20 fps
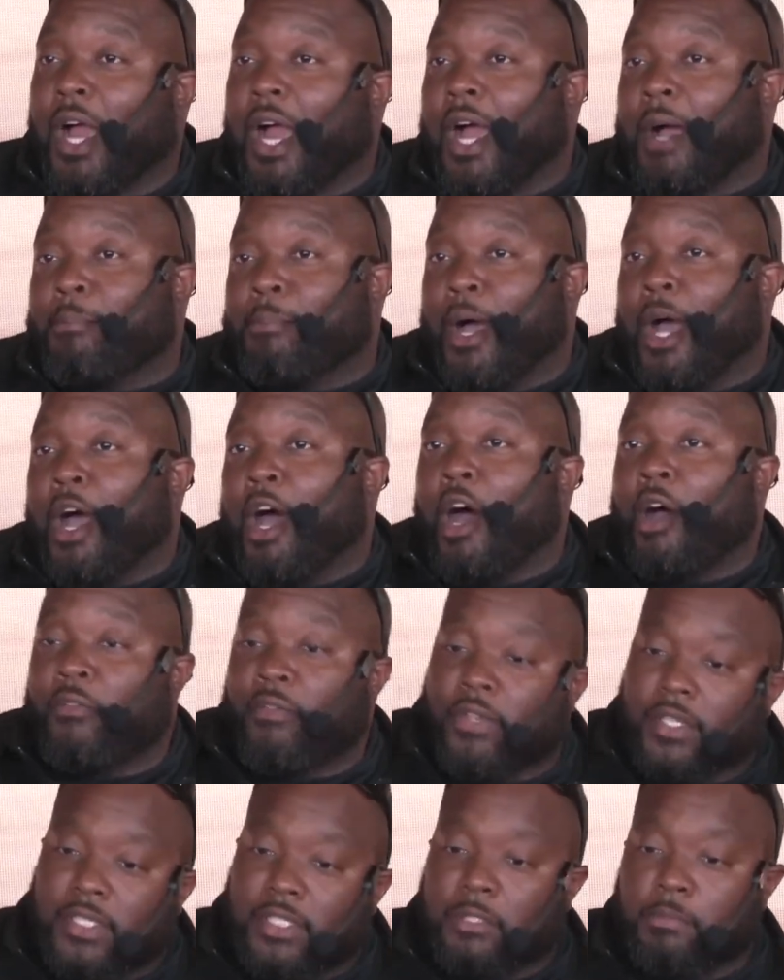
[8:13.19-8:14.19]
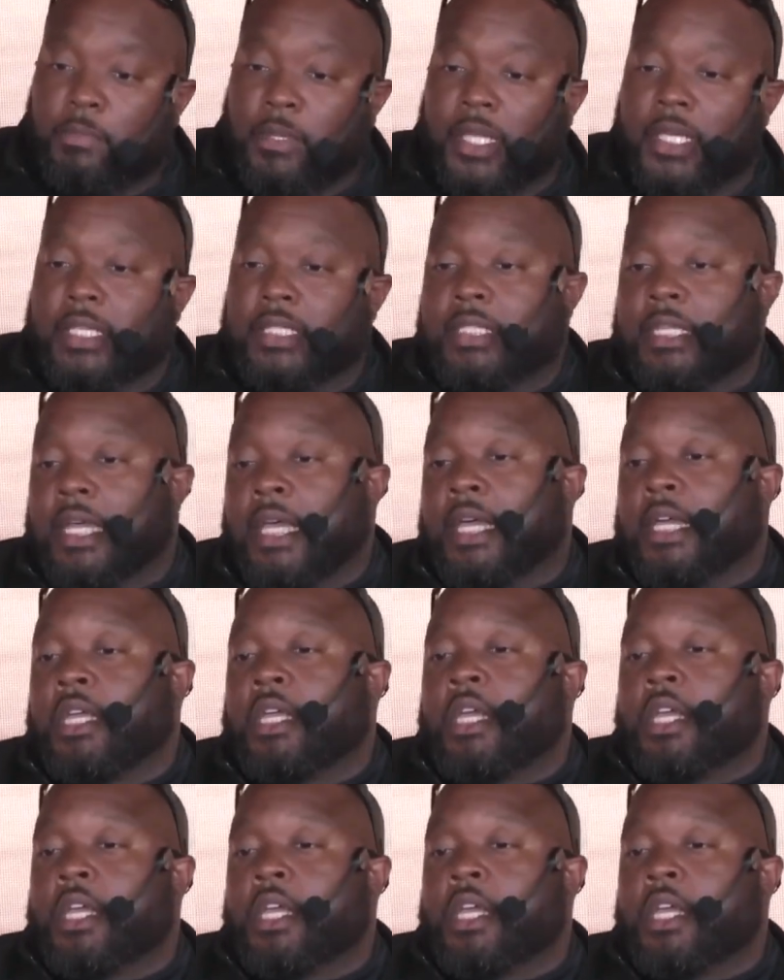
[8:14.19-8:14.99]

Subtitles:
my office is placed at,